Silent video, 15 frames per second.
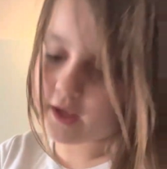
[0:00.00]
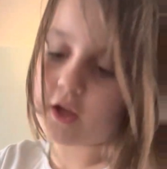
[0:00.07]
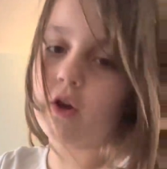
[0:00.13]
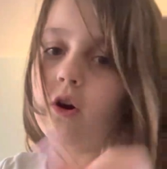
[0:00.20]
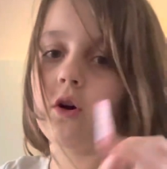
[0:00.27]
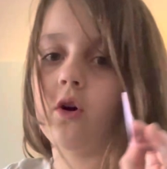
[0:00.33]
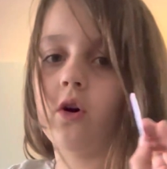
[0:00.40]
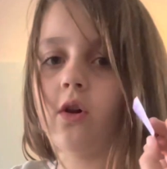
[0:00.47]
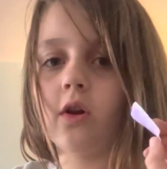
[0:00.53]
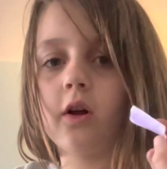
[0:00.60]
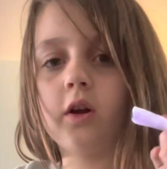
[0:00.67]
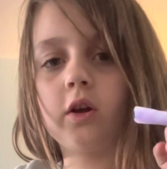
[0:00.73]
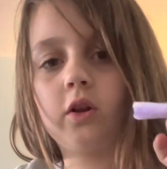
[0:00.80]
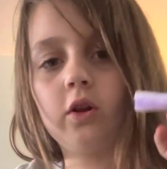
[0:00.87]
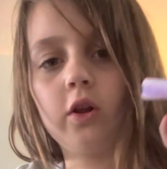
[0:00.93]
you'll
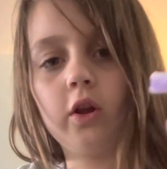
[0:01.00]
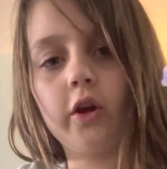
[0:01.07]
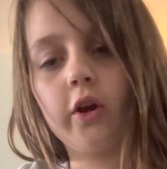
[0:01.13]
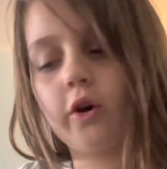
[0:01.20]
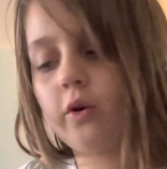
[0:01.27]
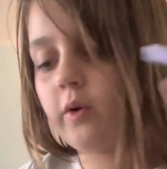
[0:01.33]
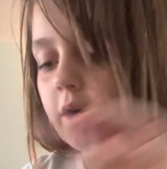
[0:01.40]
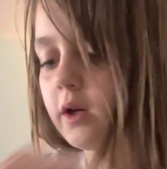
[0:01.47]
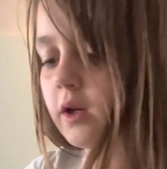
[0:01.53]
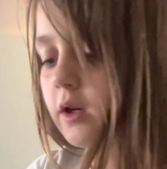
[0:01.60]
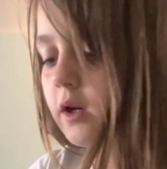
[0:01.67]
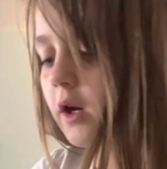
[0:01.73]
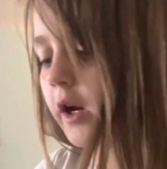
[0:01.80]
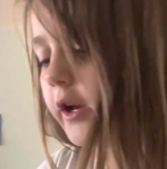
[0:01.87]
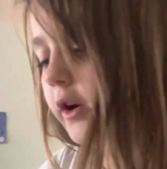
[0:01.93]
glue,
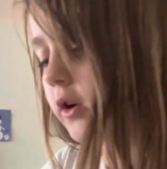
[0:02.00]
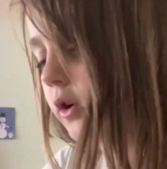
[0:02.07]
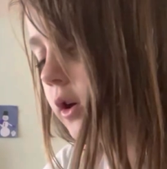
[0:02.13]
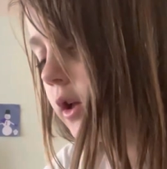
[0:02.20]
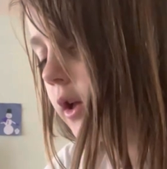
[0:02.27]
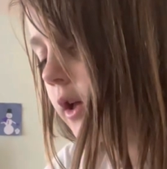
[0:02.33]
or you'll